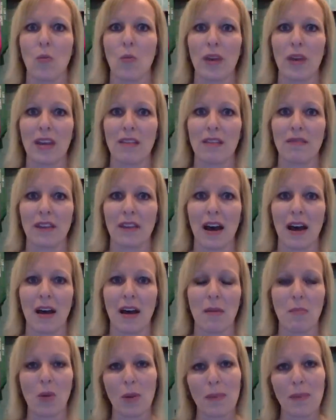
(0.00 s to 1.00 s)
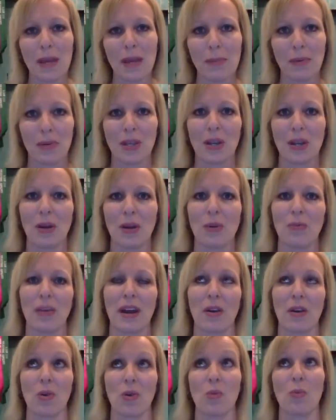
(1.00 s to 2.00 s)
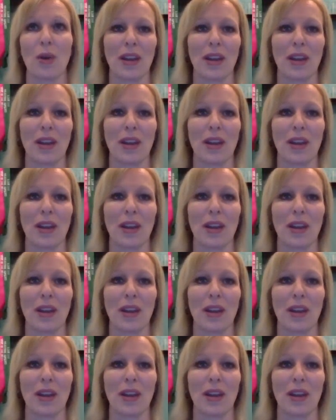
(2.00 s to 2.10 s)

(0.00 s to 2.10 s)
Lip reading: we've got more people, that are